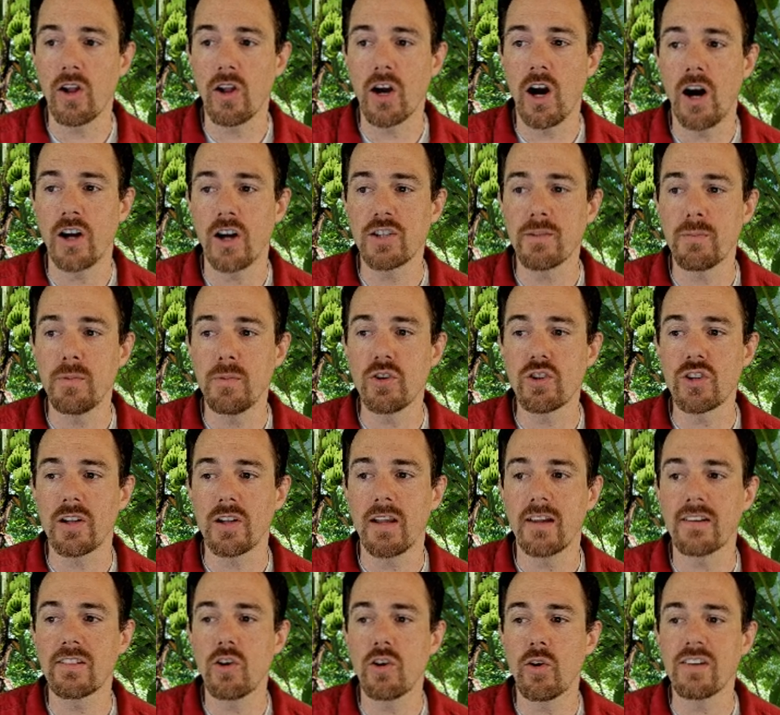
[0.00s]
contribution.
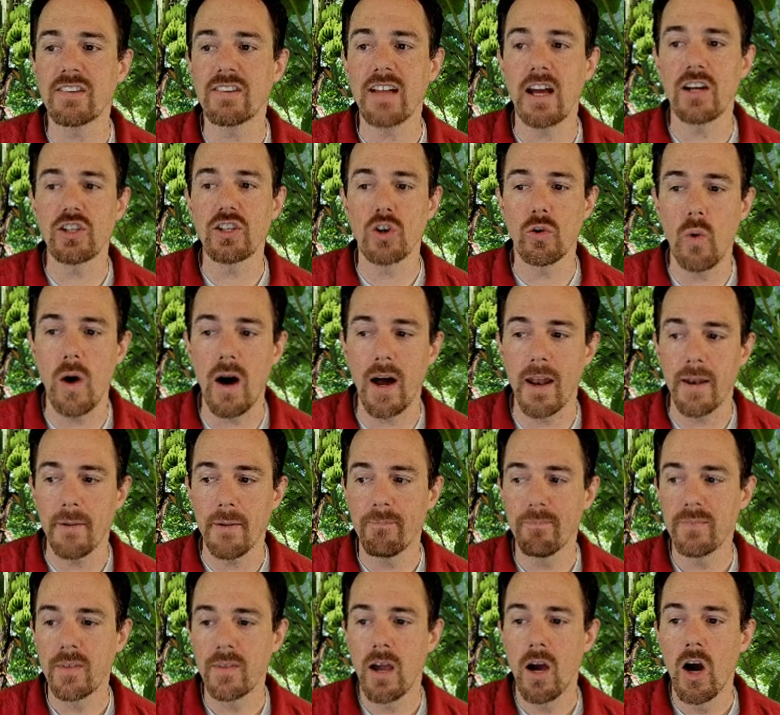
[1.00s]
Let's go to Schedule 1.
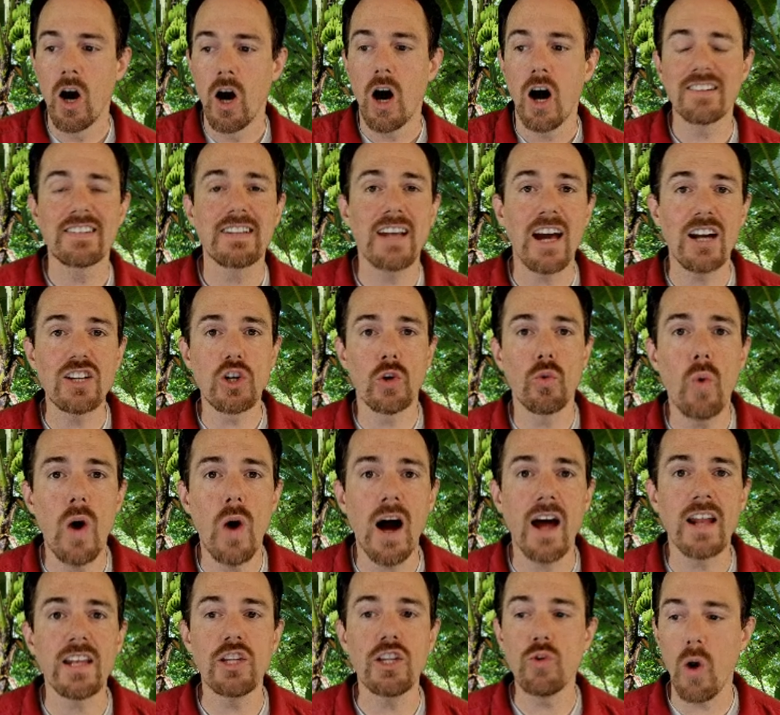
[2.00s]
On Schedule
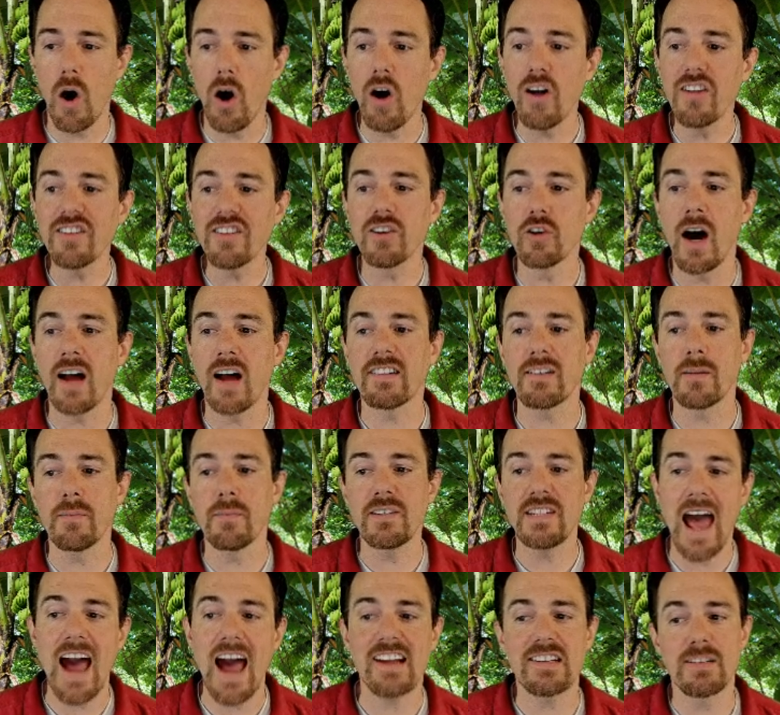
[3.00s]
1, you also got some
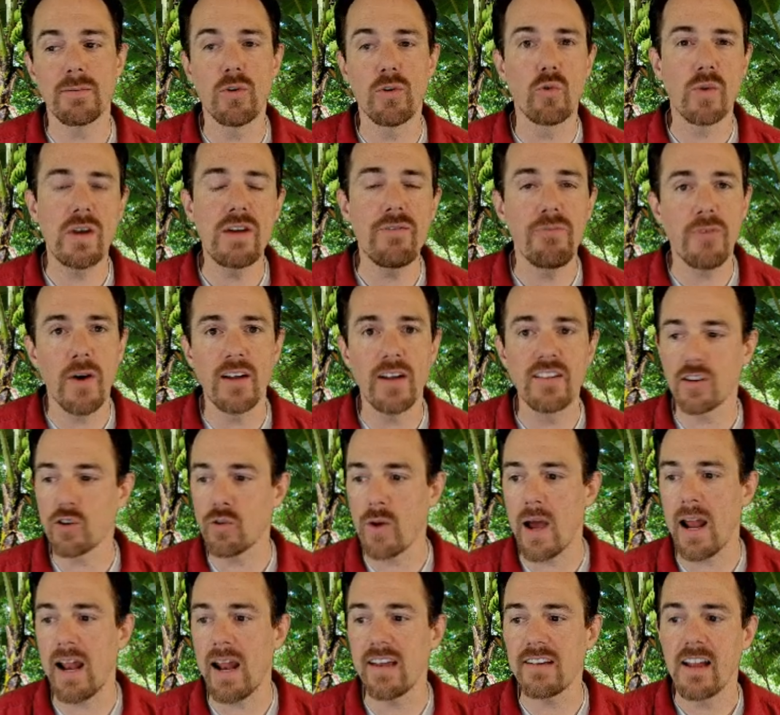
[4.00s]
taxable refunds,
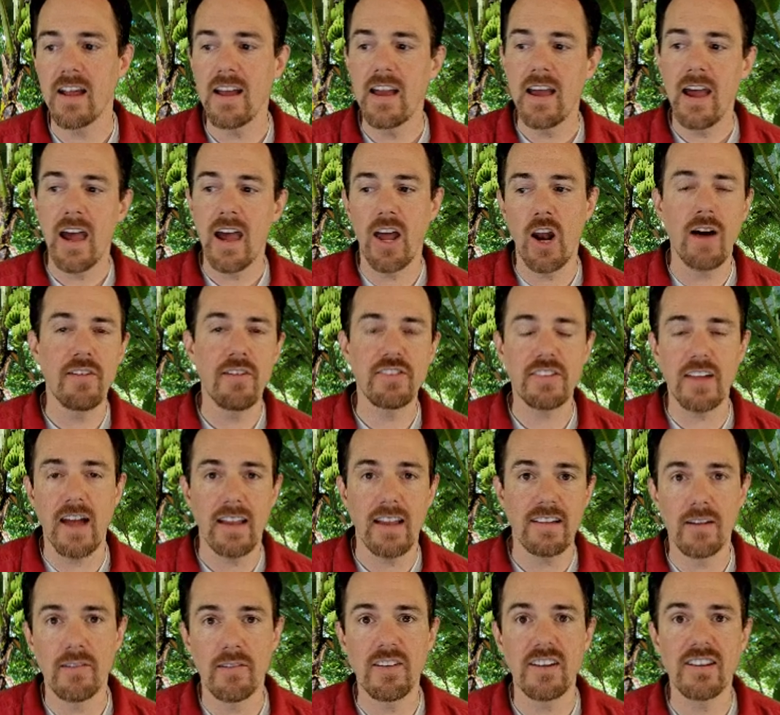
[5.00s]
credits, and
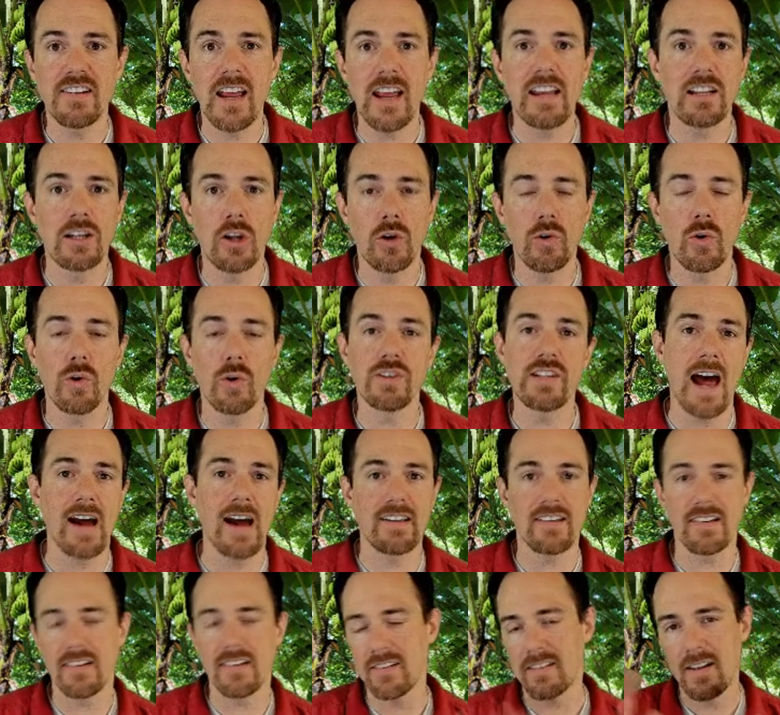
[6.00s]
offsets of state and local
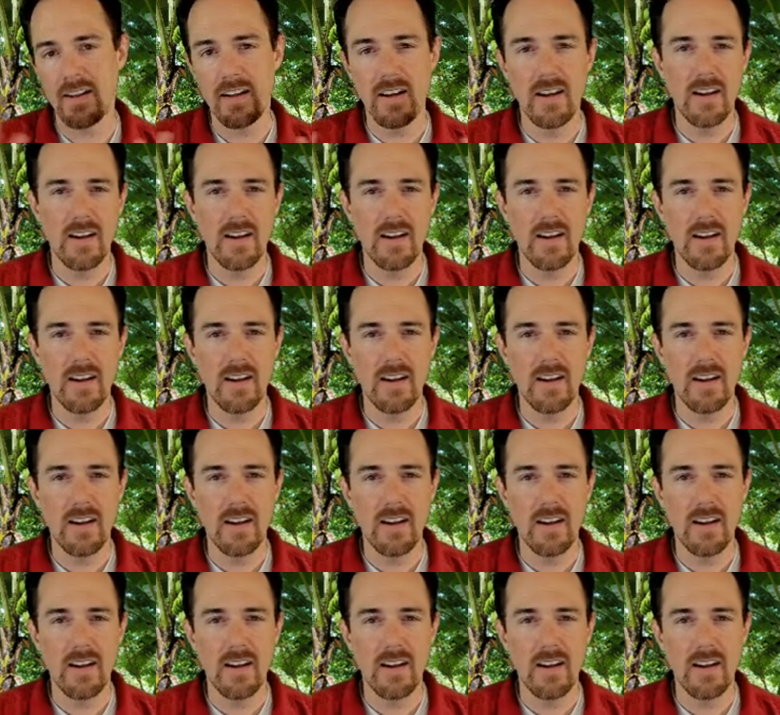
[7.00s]
taxes.